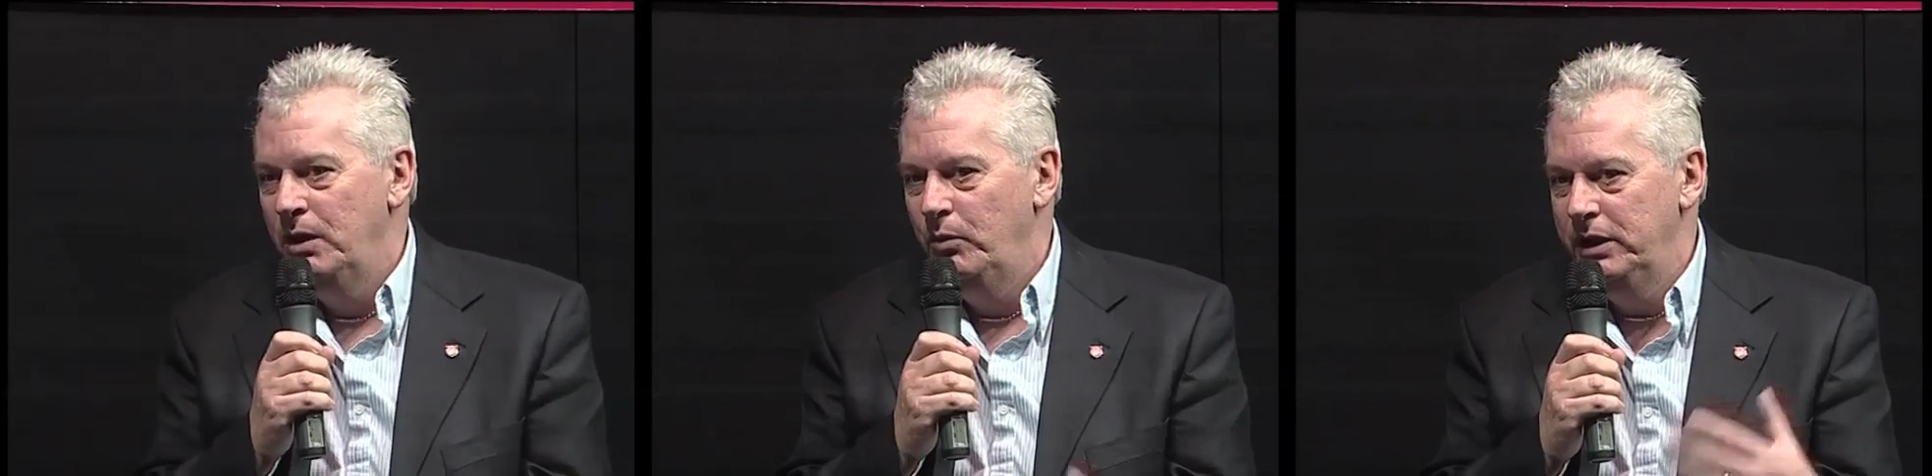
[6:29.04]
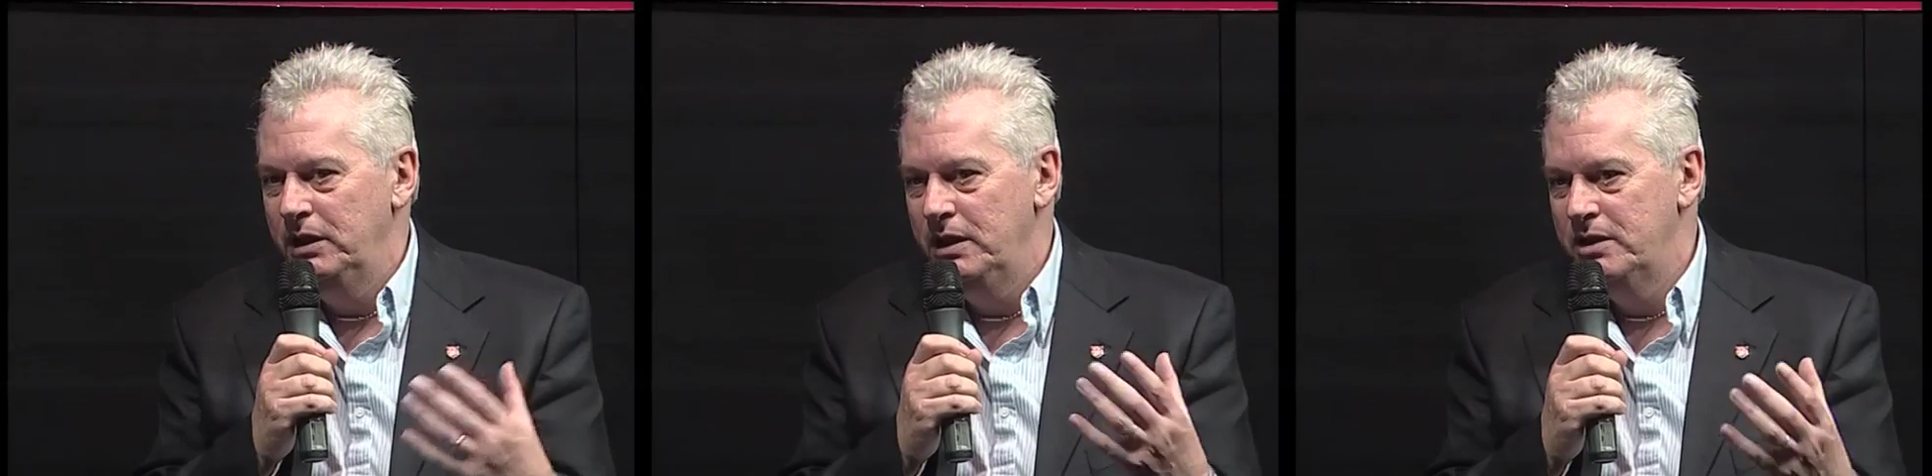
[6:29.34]
We
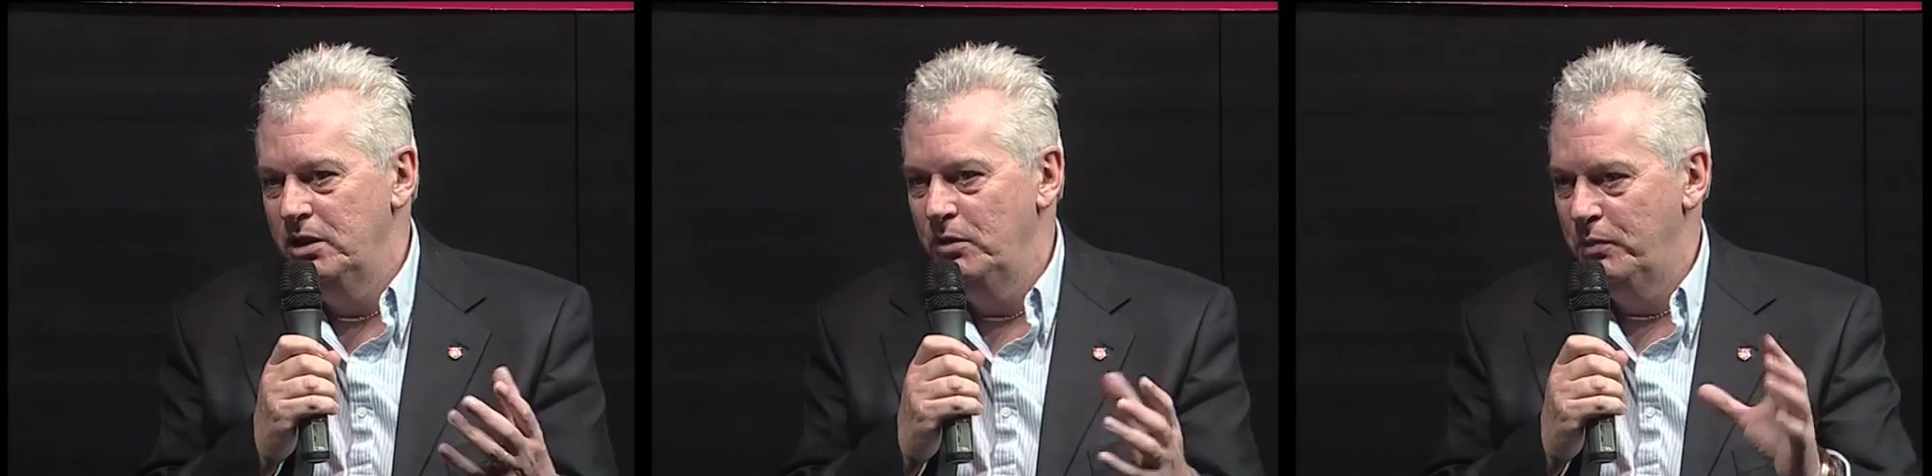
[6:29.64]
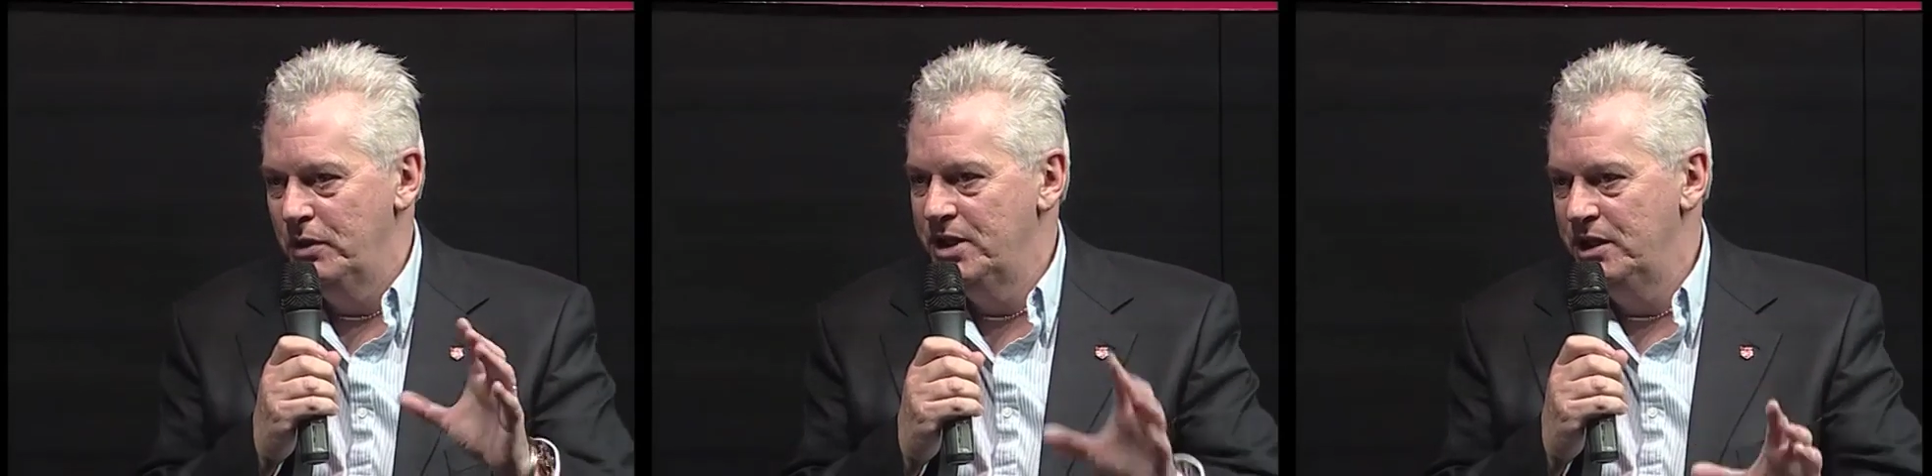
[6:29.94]
need to
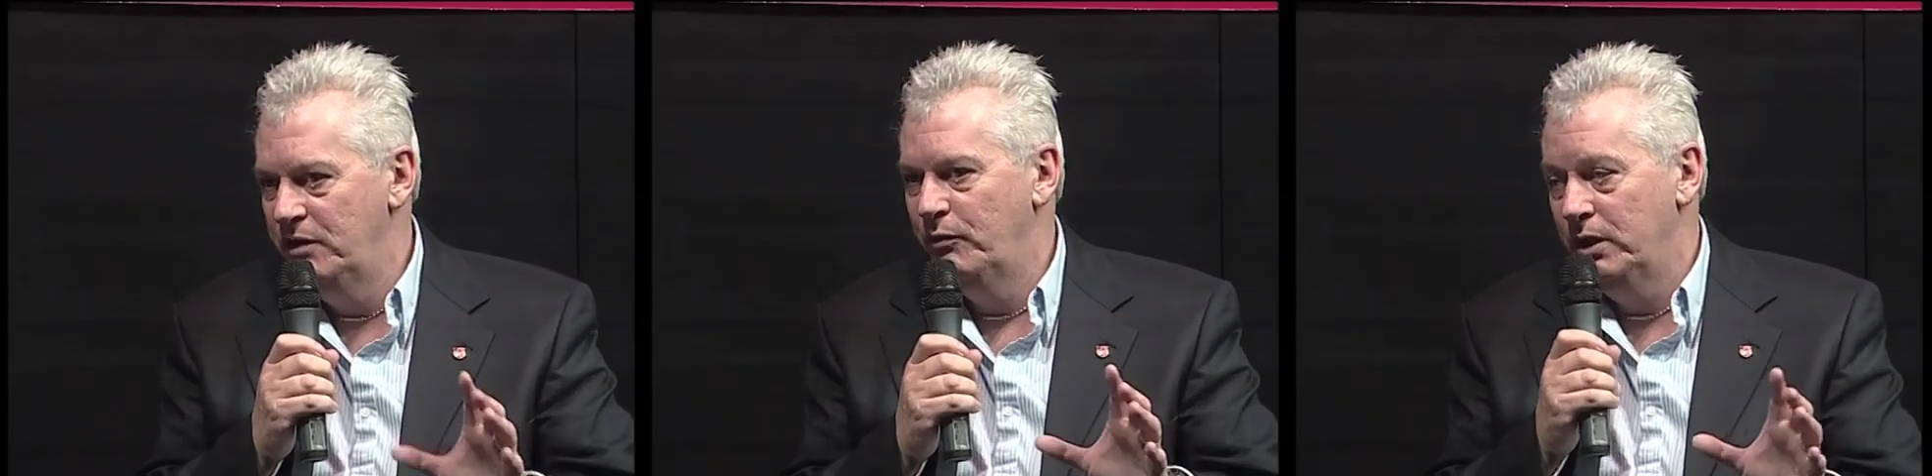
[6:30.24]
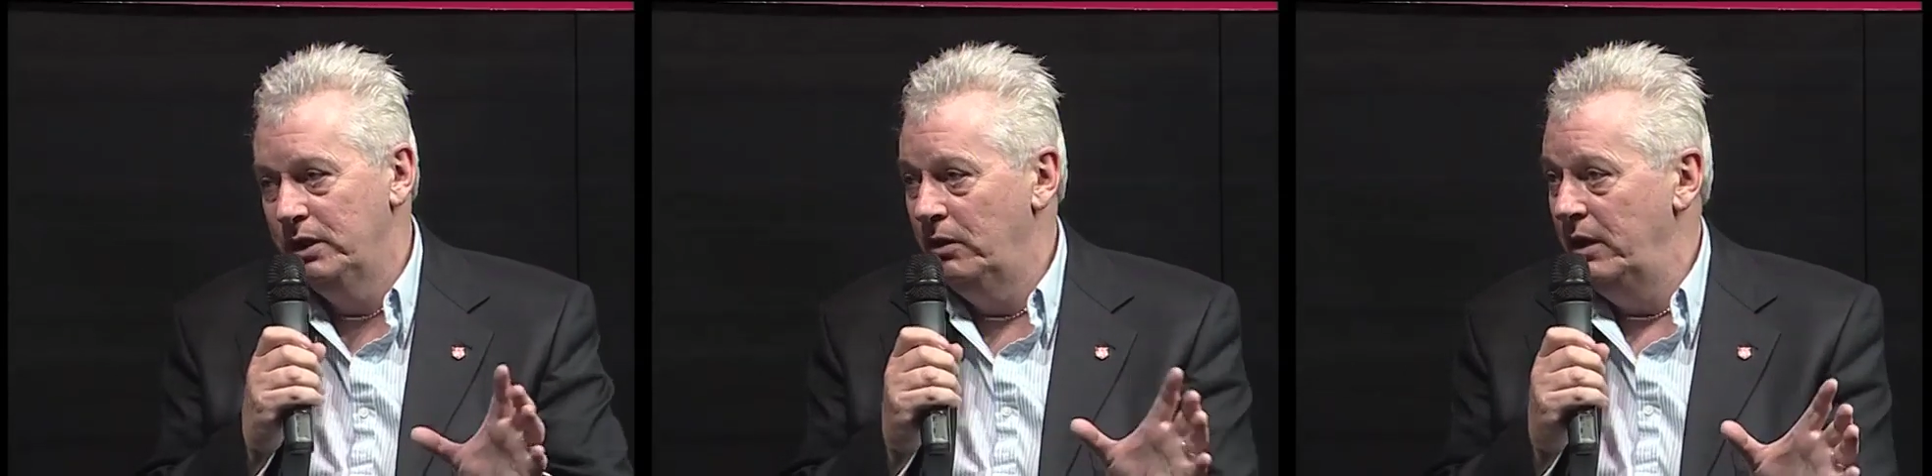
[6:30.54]
preserve
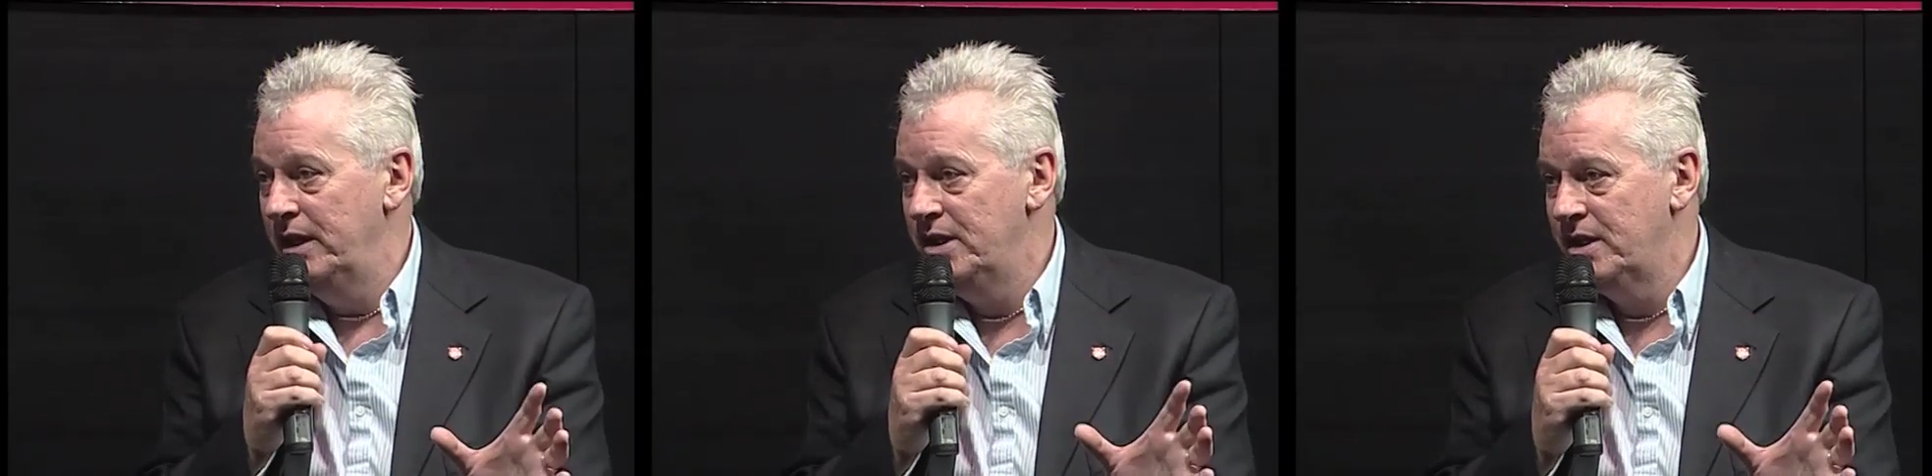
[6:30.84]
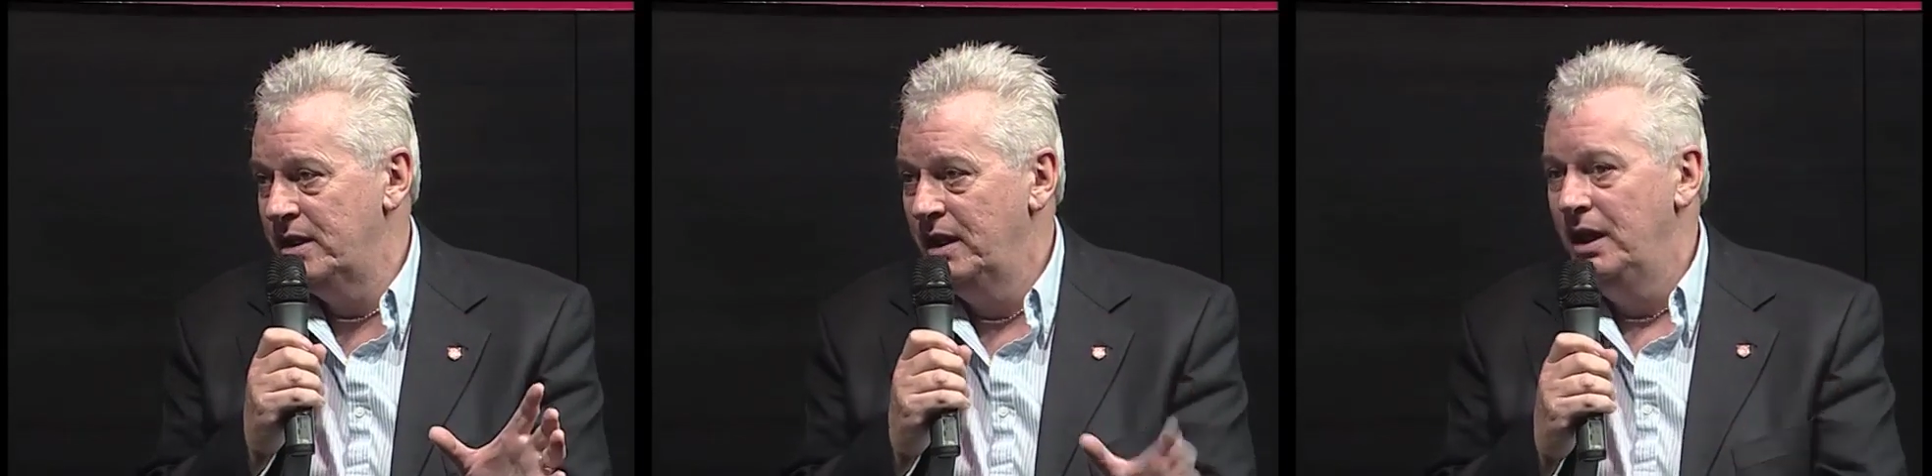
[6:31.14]
what there is.